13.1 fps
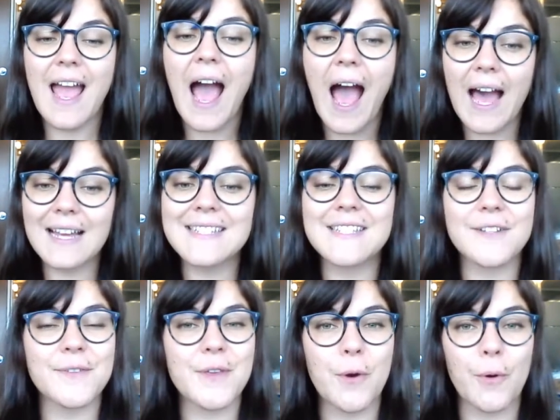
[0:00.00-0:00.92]
adds
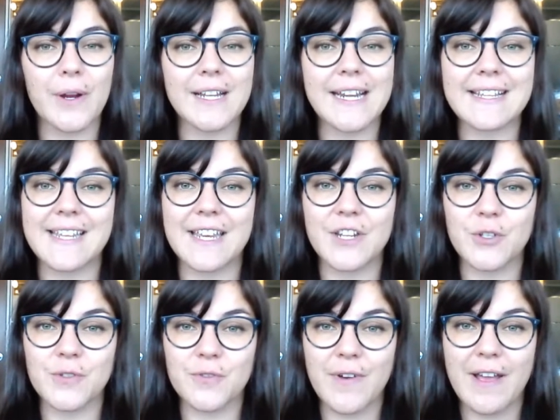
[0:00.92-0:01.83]
to the
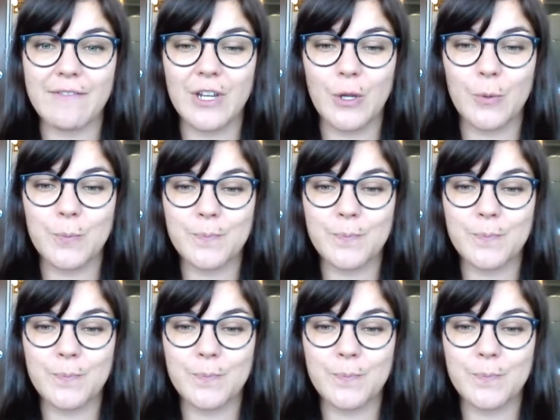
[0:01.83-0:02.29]
organization's revenue.